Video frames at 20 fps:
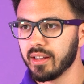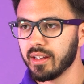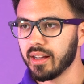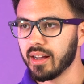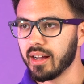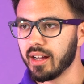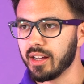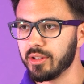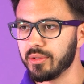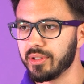
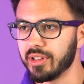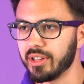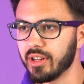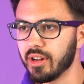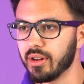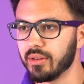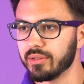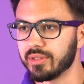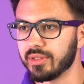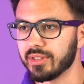Uh, you can
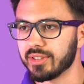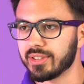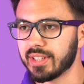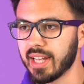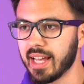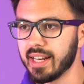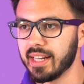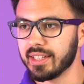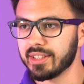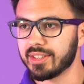go to
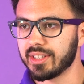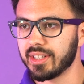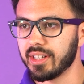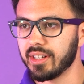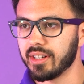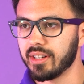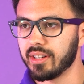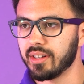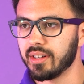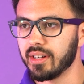settings
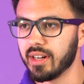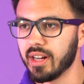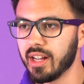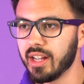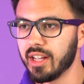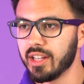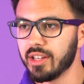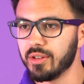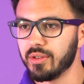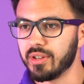here.
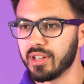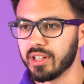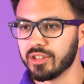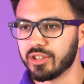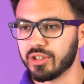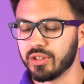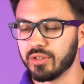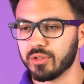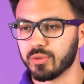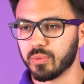You can
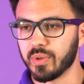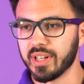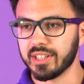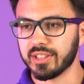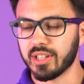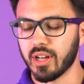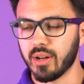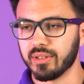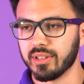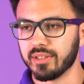choose
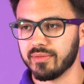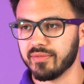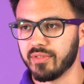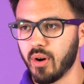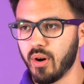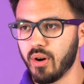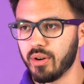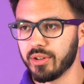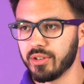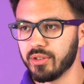ringtone and
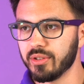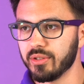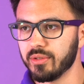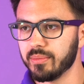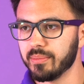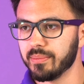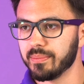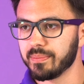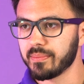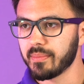
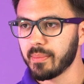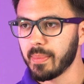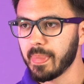volume.